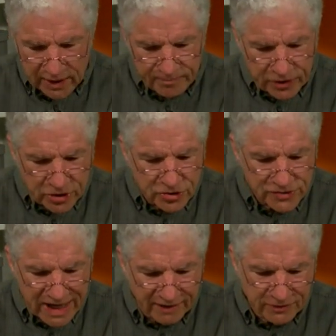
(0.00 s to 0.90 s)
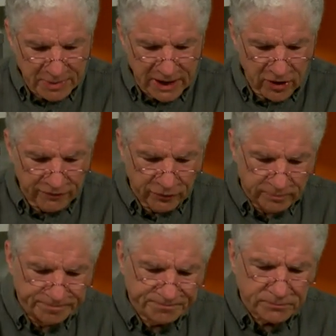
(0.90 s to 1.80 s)
You just have to be careful.
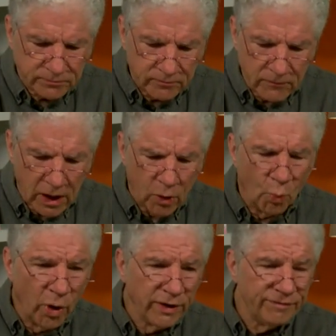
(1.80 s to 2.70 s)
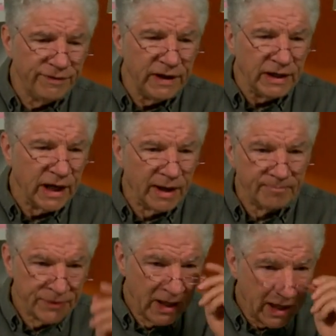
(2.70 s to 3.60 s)
One of the uh,
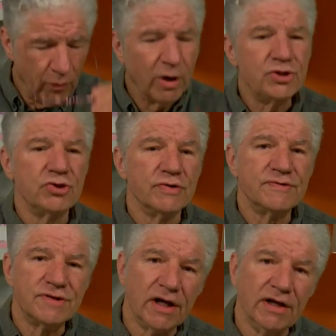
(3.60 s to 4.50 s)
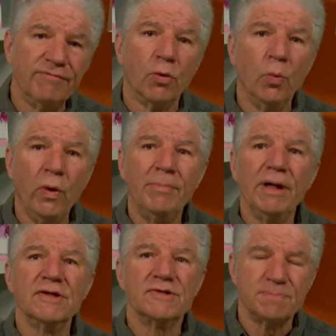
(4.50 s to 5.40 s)
I want you to study for women
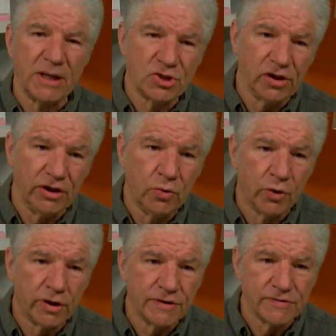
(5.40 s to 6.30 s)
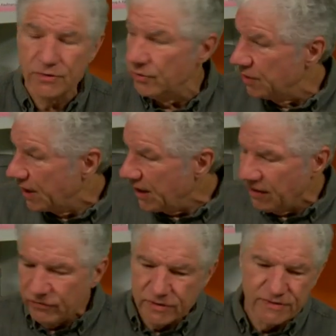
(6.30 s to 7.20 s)
especially who are concerned, and I gave
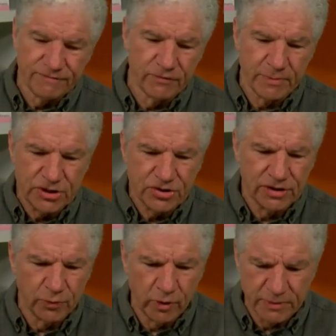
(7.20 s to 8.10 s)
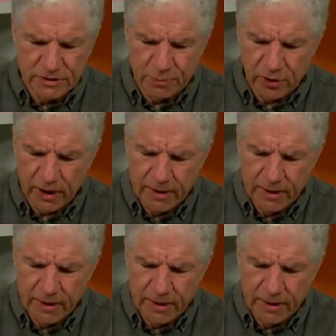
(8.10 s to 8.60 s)
you this information in the women's book.